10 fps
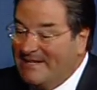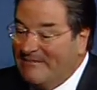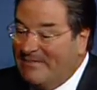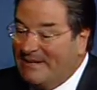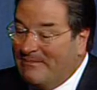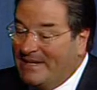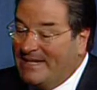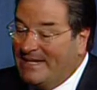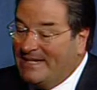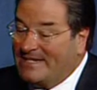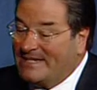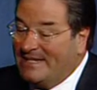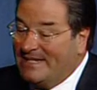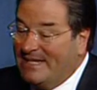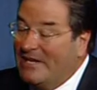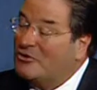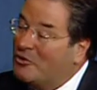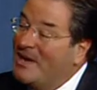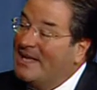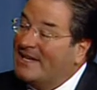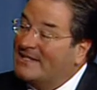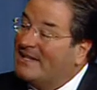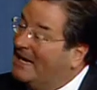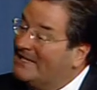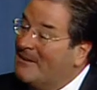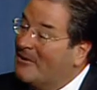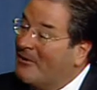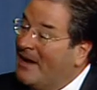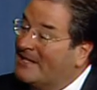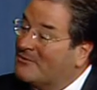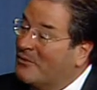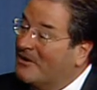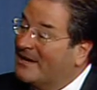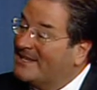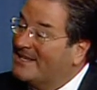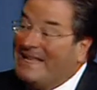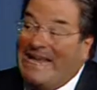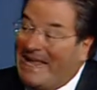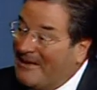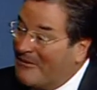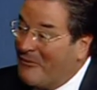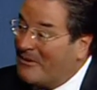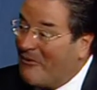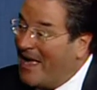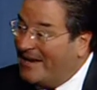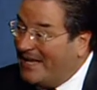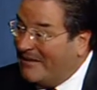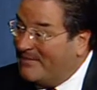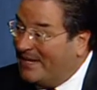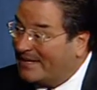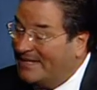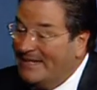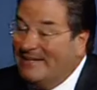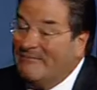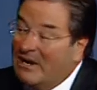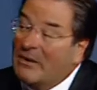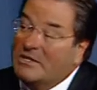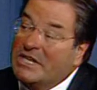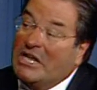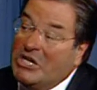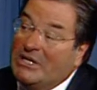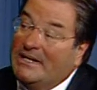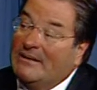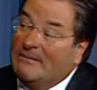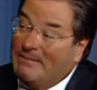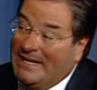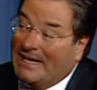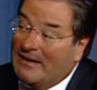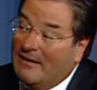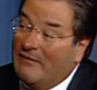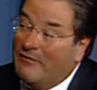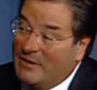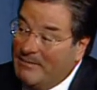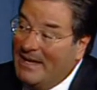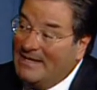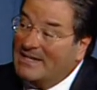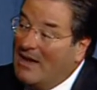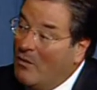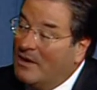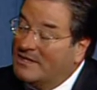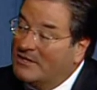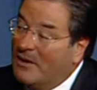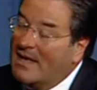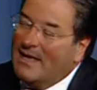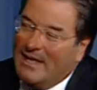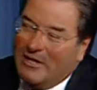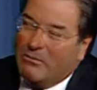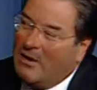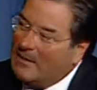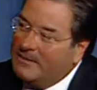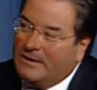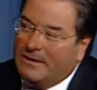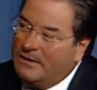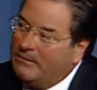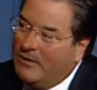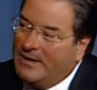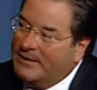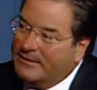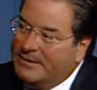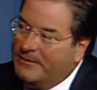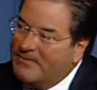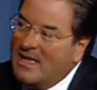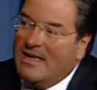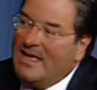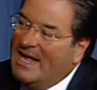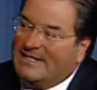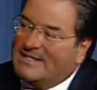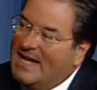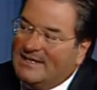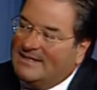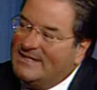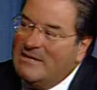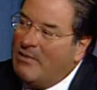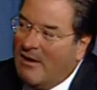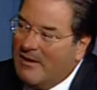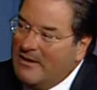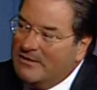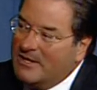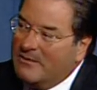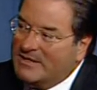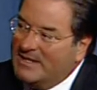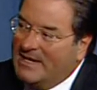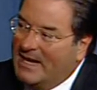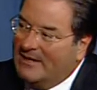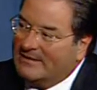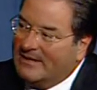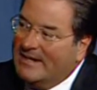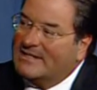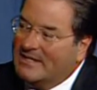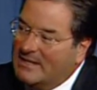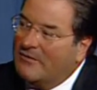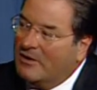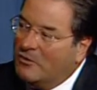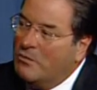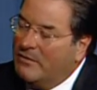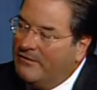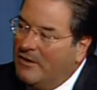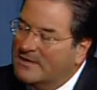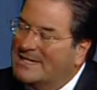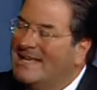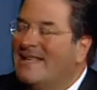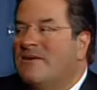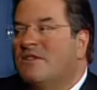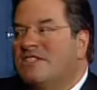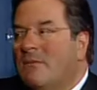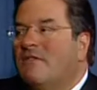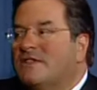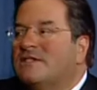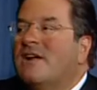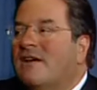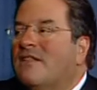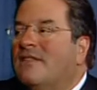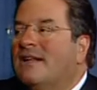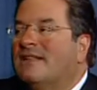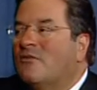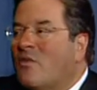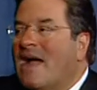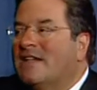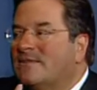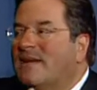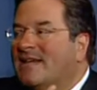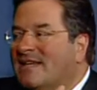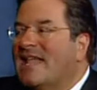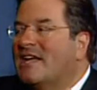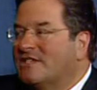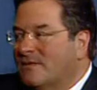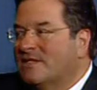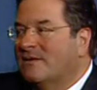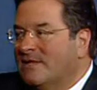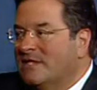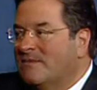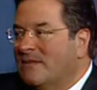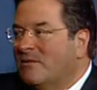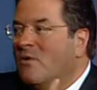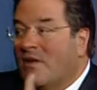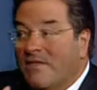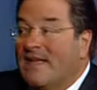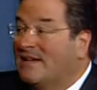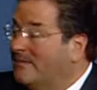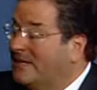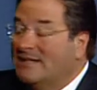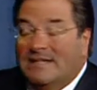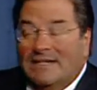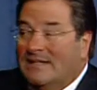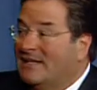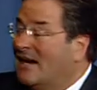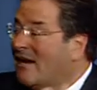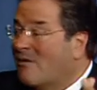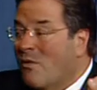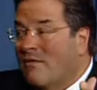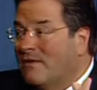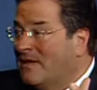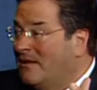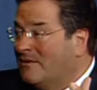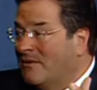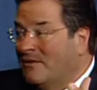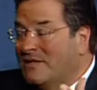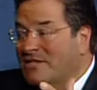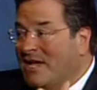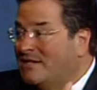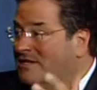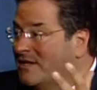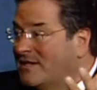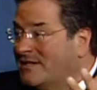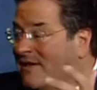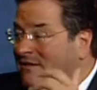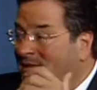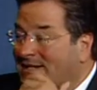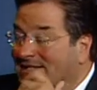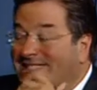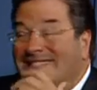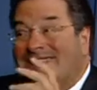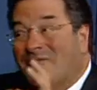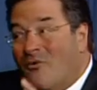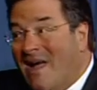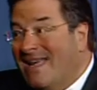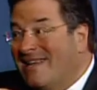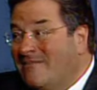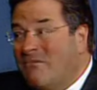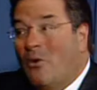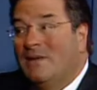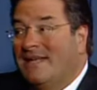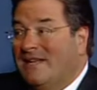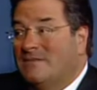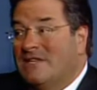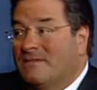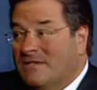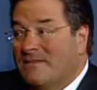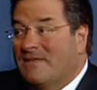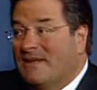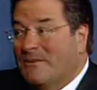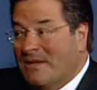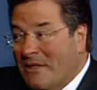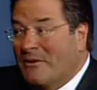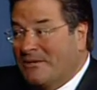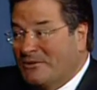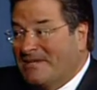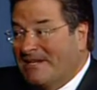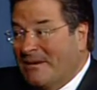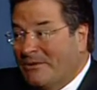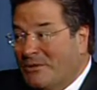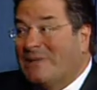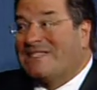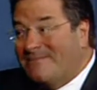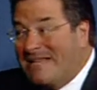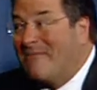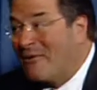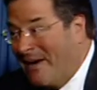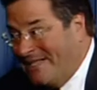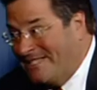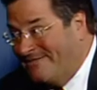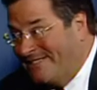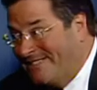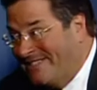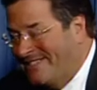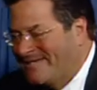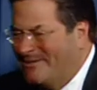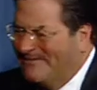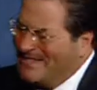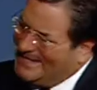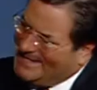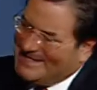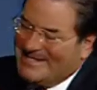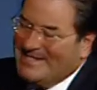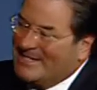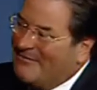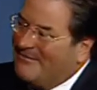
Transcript: But it is intriguing, because a lot of Democrats were giddy when Ryan got picked. But it was a good pick for the base and what it's doing. And you brought up another good point here too. It's not the Tea Partiers that we're seeing out there. It's a different group of folks. Some of us are starting to think that Ryan's made a connection with some of these people who are thinking about the hard work for down the road, the changes of the things that have to be done. Ryan in polling comes up something with another interesting number too. And some Democrats even thinking this, well, geez, if